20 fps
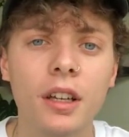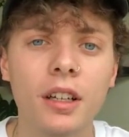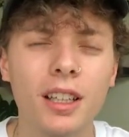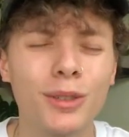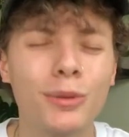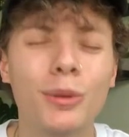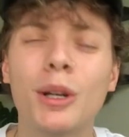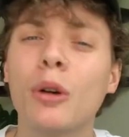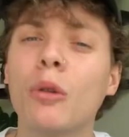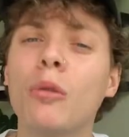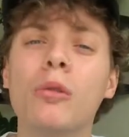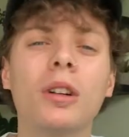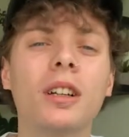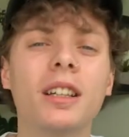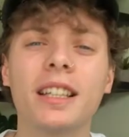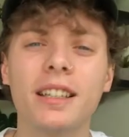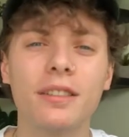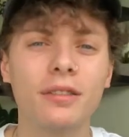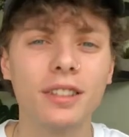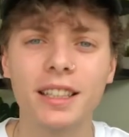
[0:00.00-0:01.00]
Because we all are
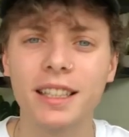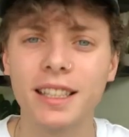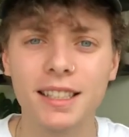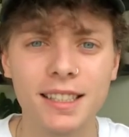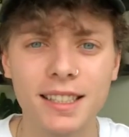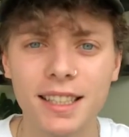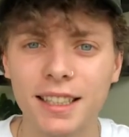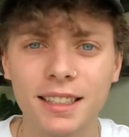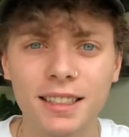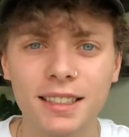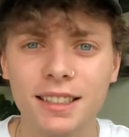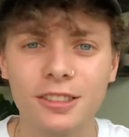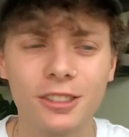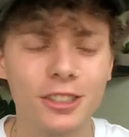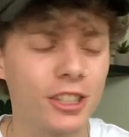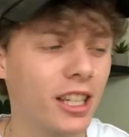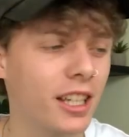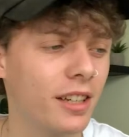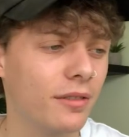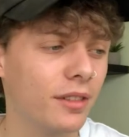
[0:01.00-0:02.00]
given these things to
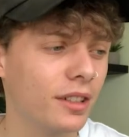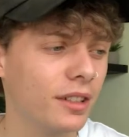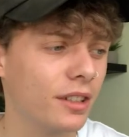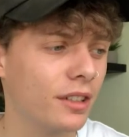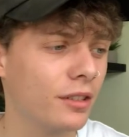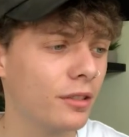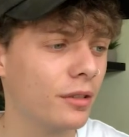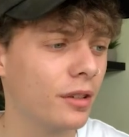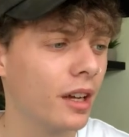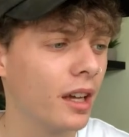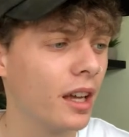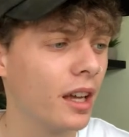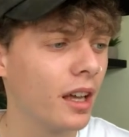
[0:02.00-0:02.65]
achieve and do,